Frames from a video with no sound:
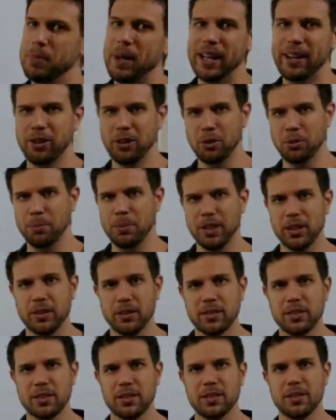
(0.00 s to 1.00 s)
medical
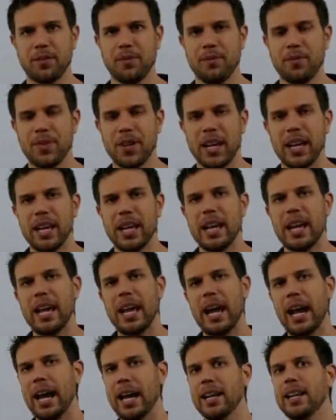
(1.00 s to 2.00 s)
bills.
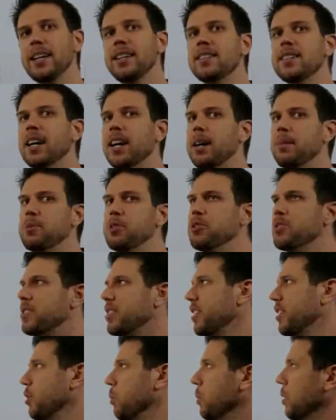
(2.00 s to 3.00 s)
Anytime you
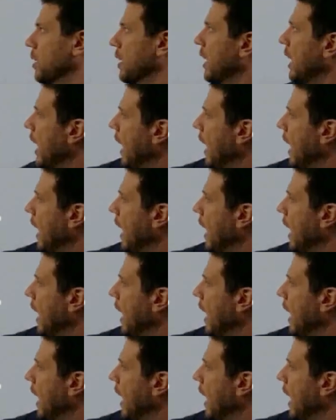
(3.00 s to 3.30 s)
see the word